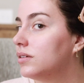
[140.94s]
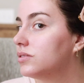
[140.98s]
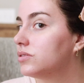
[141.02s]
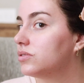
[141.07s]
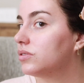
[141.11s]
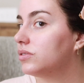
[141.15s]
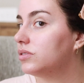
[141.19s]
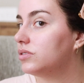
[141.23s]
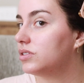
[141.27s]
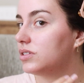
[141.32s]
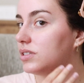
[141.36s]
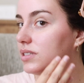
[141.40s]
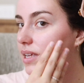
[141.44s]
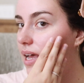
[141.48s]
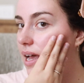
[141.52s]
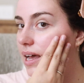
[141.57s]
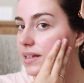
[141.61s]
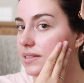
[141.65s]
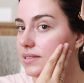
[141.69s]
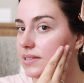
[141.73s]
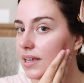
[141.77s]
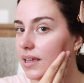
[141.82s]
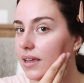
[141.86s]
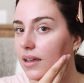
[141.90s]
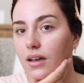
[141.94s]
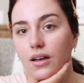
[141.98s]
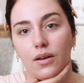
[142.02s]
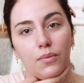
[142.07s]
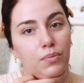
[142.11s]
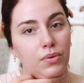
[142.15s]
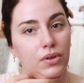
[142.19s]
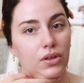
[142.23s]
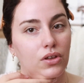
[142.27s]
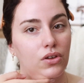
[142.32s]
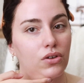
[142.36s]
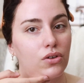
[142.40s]
So it just adds like a
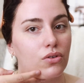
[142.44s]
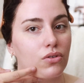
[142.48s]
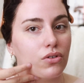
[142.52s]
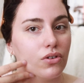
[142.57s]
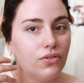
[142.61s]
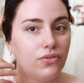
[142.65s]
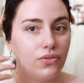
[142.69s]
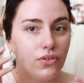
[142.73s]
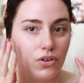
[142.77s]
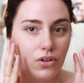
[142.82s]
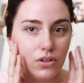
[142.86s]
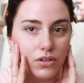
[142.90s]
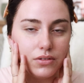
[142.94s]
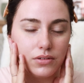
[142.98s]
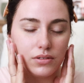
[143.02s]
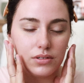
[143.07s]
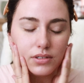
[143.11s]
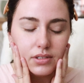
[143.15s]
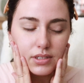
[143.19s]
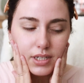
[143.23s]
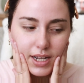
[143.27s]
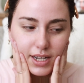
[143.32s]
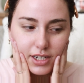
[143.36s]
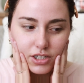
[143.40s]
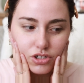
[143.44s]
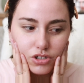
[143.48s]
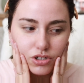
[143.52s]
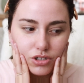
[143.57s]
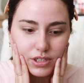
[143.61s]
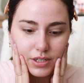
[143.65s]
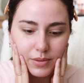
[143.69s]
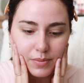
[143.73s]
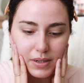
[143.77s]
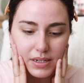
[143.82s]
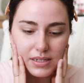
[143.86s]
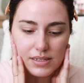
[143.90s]
beautiful texture
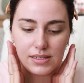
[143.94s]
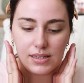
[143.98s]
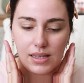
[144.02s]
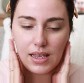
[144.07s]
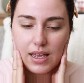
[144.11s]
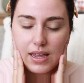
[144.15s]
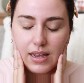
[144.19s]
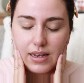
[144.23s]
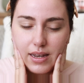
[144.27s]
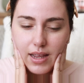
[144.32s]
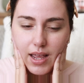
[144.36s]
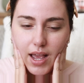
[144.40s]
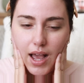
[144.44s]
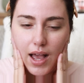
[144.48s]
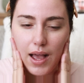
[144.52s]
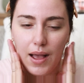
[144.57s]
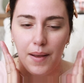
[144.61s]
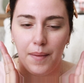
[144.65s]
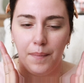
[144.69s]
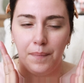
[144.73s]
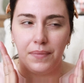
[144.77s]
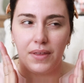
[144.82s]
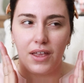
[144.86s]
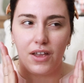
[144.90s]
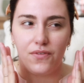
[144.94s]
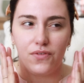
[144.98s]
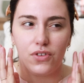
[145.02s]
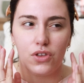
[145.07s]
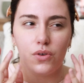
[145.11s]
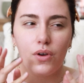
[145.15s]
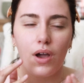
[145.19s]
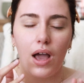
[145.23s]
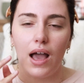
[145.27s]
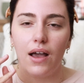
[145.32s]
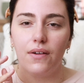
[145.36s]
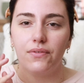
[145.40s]
to my skin. If
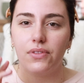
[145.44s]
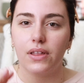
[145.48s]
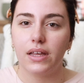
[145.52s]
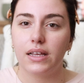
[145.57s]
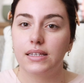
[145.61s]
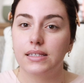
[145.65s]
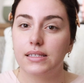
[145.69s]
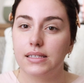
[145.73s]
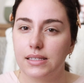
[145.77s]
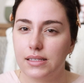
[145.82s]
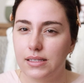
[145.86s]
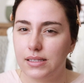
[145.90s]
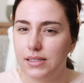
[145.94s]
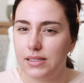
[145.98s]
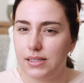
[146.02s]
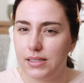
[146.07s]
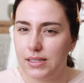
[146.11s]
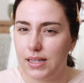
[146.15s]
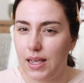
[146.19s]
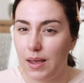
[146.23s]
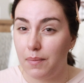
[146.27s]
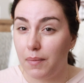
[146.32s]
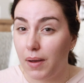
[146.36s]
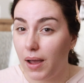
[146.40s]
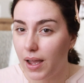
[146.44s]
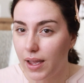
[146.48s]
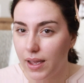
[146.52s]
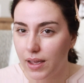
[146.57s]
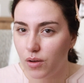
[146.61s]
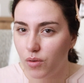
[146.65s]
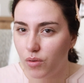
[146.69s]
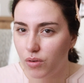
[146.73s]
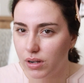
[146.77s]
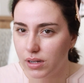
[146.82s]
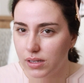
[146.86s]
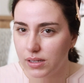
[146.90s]
you have like
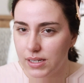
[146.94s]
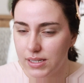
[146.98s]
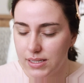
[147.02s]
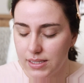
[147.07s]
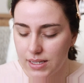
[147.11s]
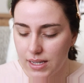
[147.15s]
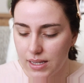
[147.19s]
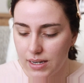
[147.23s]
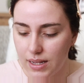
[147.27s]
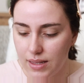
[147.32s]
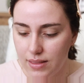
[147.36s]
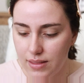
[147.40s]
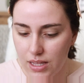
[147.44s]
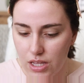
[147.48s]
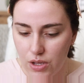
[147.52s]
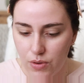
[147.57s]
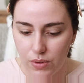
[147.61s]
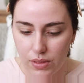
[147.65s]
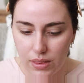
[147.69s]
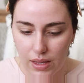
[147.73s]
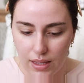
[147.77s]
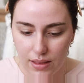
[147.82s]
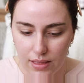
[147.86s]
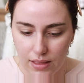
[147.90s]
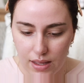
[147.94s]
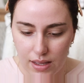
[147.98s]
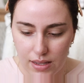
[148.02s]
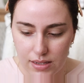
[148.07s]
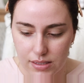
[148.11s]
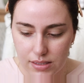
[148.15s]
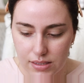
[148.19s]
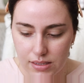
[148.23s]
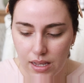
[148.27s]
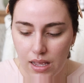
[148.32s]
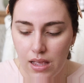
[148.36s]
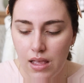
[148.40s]
semi-oily skin, I think you would like
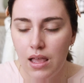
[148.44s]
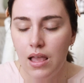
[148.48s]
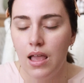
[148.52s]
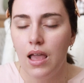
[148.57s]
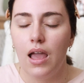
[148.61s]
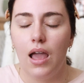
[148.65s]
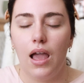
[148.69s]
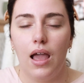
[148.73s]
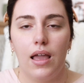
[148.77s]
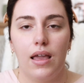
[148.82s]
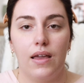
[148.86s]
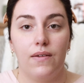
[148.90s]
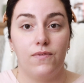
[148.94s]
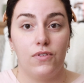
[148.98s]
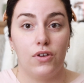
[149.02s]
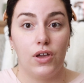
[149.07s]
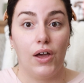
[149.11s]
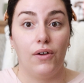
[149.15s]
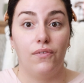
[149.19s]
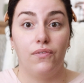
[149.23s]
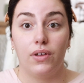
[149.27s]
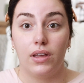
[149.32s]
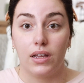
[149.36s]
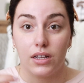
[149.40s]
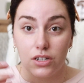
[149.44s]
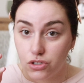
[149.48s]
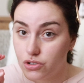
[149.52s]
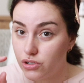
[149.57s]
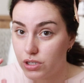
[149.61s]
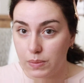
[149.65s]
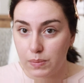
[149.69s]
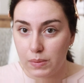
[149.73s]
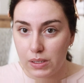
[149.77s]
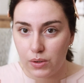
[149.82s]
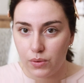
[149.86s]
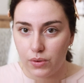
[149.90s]
this. If you have
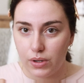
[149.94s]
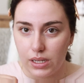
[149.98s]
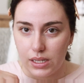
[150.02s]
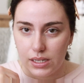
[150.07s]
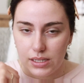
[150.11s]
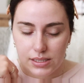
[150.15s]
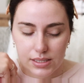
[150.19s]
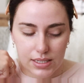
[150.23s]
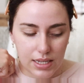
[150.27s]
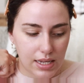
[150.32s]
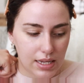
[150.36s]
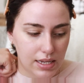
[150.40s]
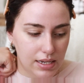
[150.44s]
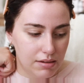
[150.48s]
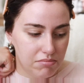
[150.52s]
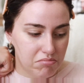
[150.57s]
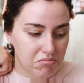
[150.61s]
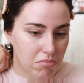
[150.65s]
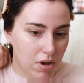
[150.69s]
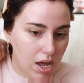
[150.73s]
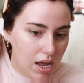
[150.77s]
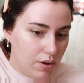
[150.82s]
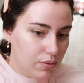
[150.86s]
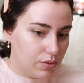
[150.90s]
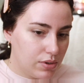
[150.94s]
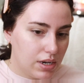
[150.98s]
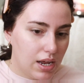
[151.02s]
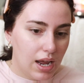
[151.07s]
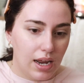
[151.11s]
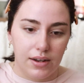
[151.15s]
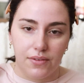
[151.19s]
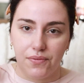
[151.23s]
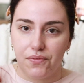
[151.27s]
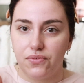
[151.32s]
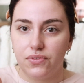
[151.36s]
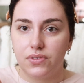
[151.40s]
extremely oily skin, I would
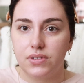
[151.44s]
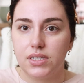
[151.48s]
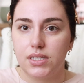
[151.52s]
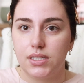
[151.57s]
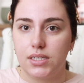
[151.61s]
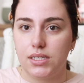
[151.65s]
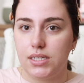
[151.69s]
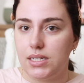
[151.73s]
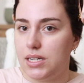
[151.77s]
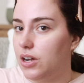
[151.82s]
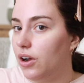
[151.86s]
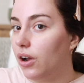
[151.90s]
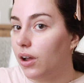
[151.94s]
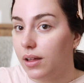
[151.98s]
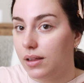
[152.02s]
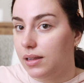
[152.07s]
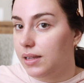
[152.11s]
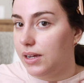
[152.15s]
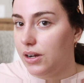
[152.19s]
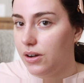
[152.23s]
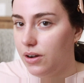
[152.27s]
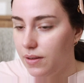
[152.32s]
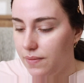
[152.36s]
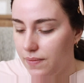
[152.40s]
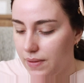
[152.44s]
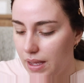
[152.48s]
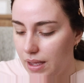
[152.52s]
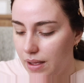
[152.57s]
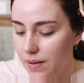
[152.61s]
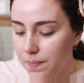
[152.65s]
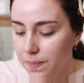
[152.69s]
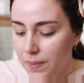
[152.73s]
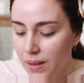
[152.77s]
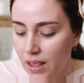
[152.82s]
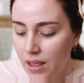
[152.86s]
kind of steer clear of it.